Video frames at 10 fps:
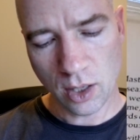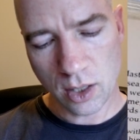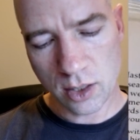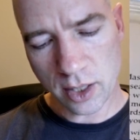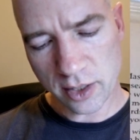
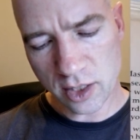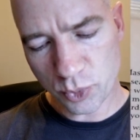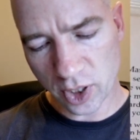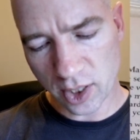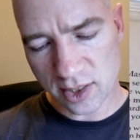Now that the
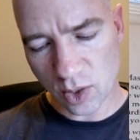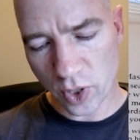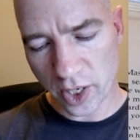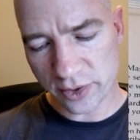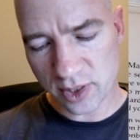brigands are
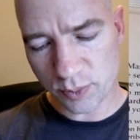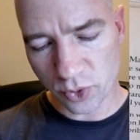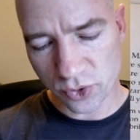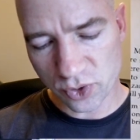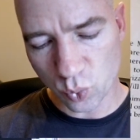well
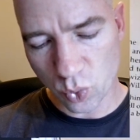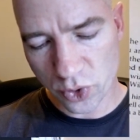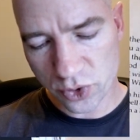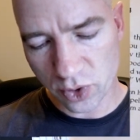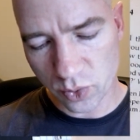disposed
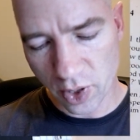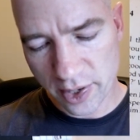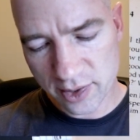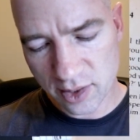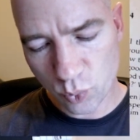towards you, you
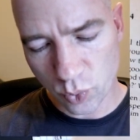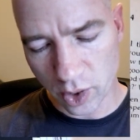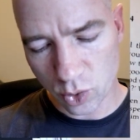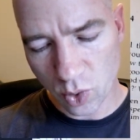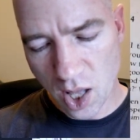ask them
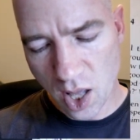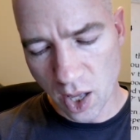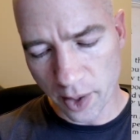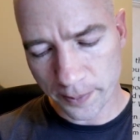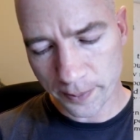where you
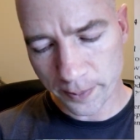are.